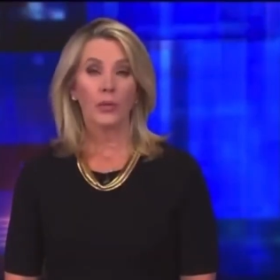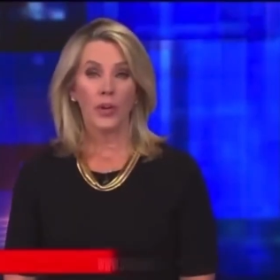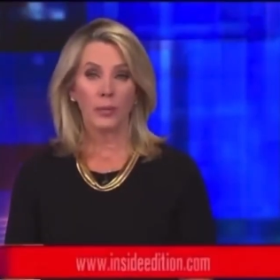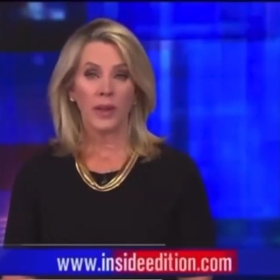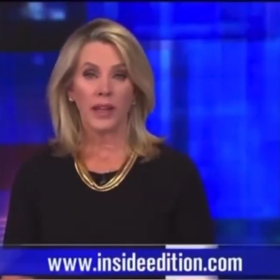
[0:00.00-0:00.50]

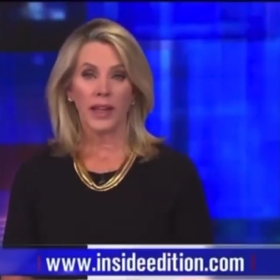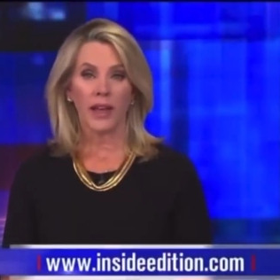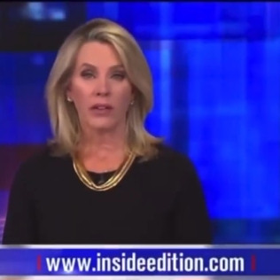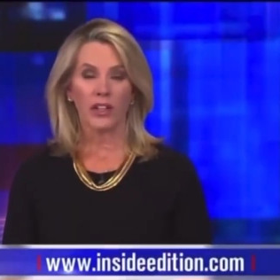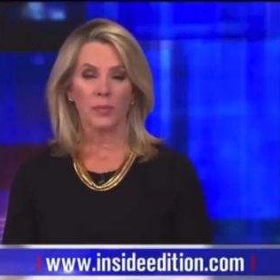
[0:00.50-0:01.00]
Sirach
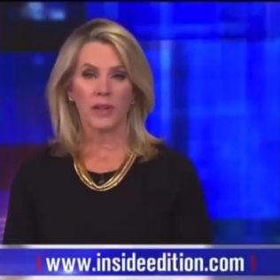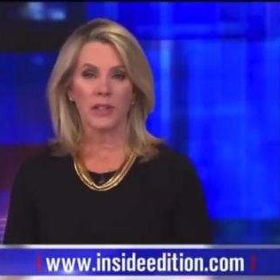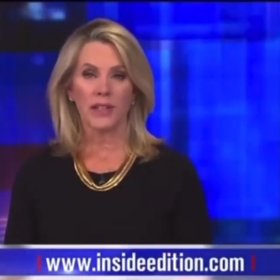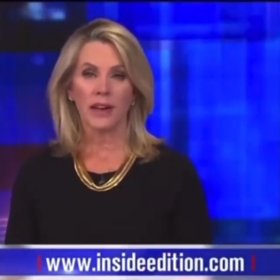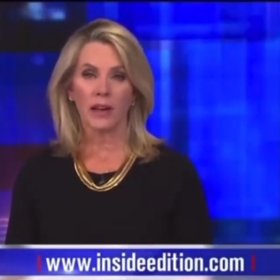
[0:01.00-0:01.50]
10,
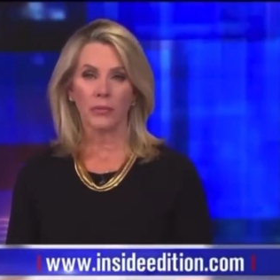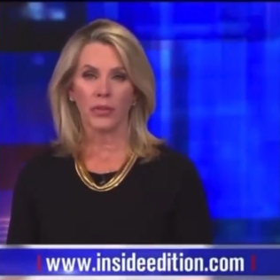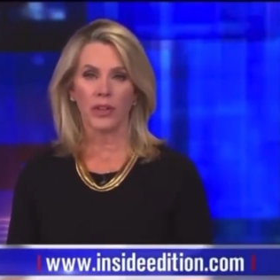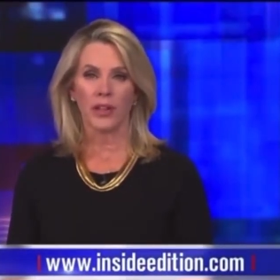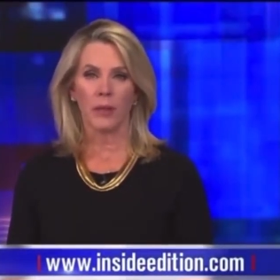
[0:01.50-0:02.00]

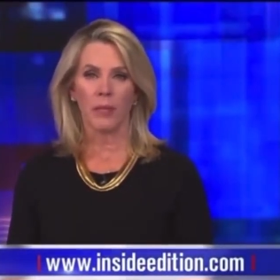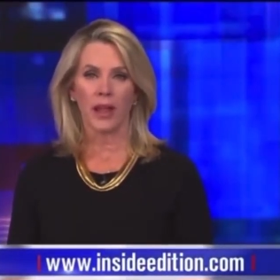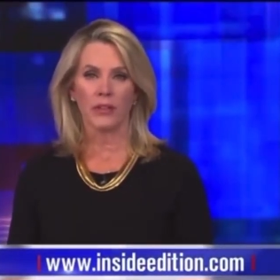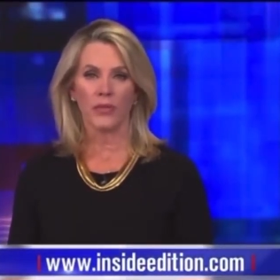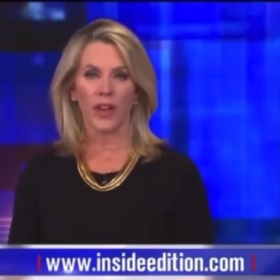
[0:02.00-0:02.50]
uh,
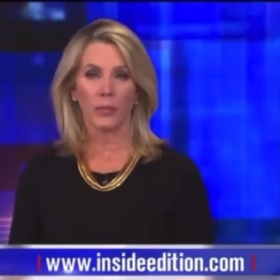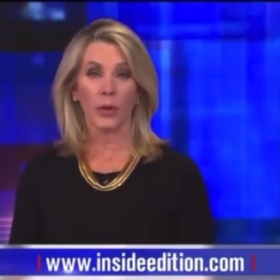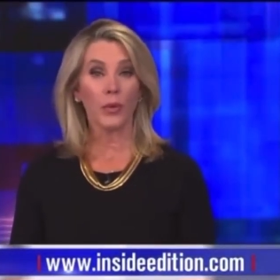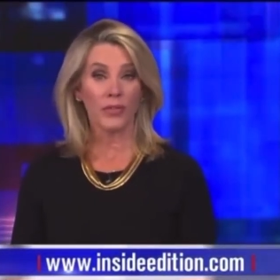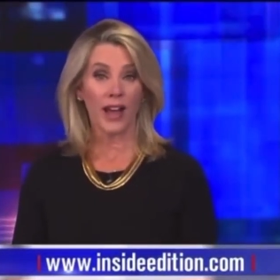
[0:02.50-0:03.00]

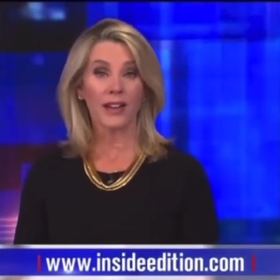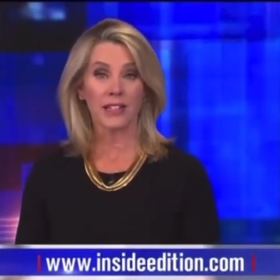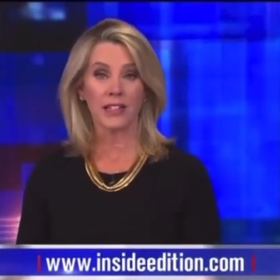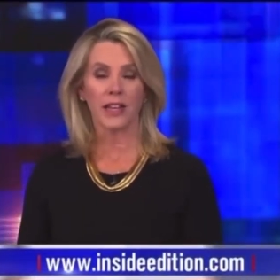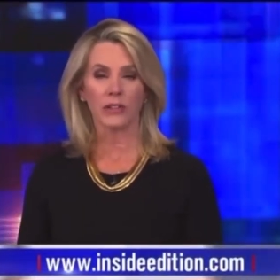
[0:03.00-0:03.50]
I'm going to
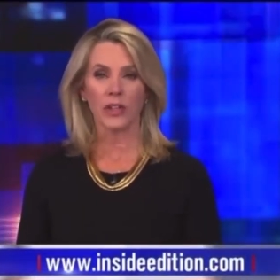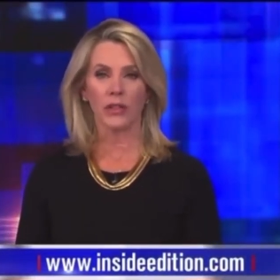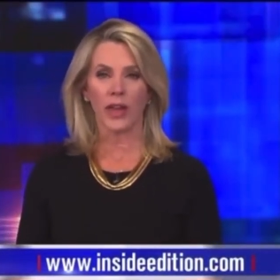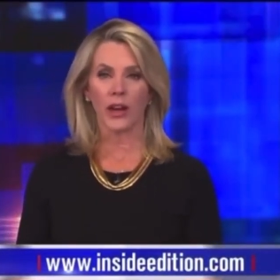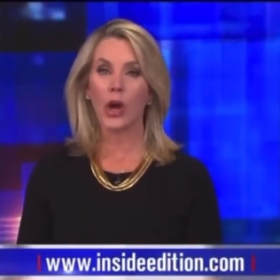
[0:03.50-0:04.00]
read from the
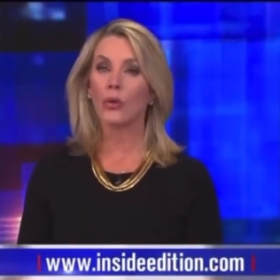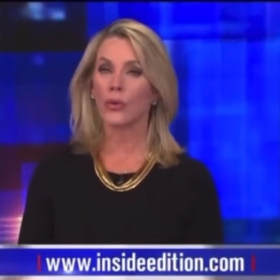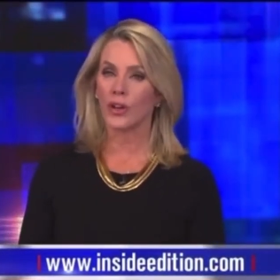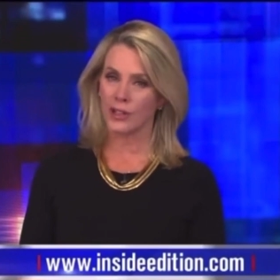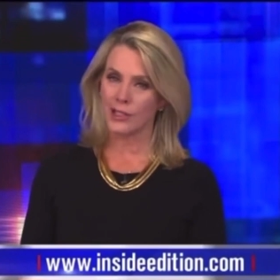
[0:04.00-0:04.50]
middle.
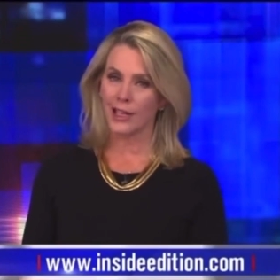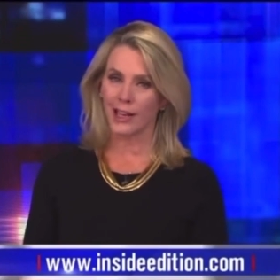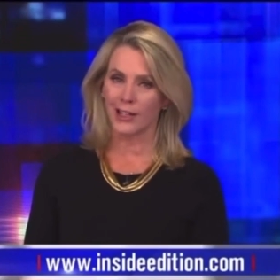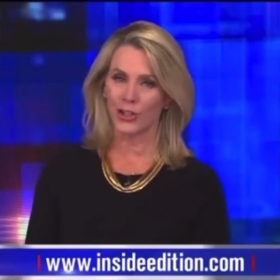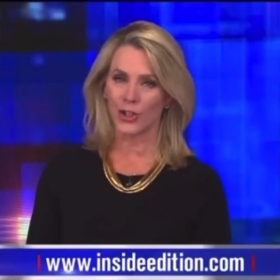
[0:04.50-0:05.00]

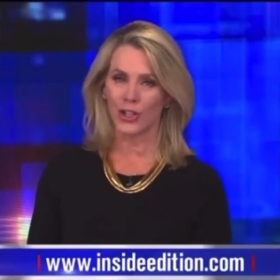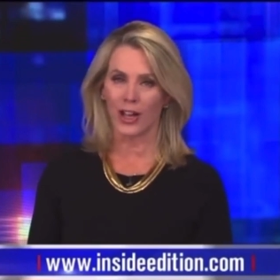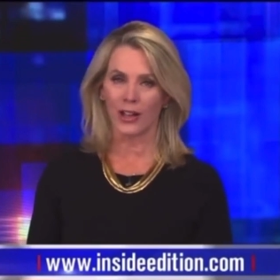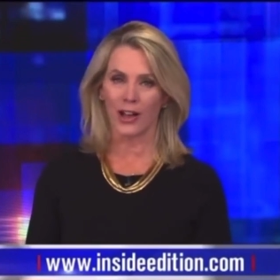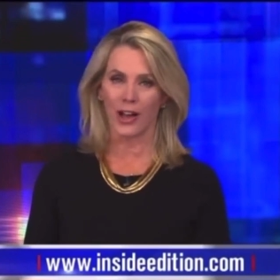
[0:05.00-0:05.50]
And
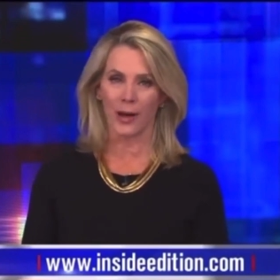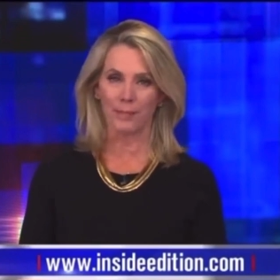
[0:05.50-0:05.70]
therefore,